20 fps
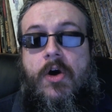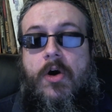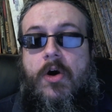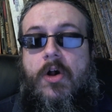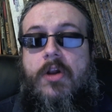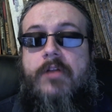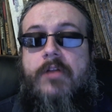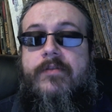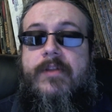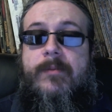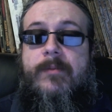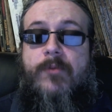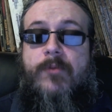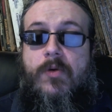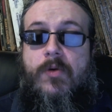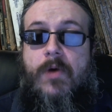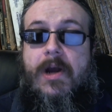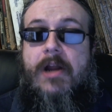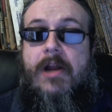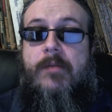all of them
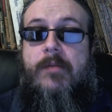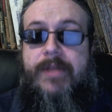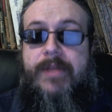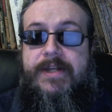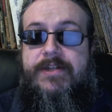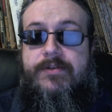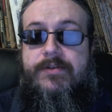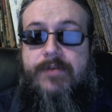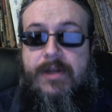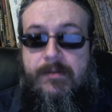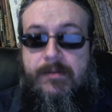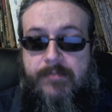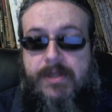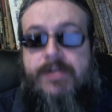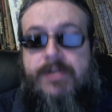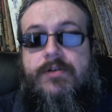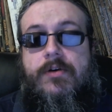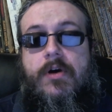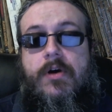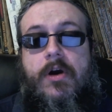require better and
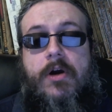better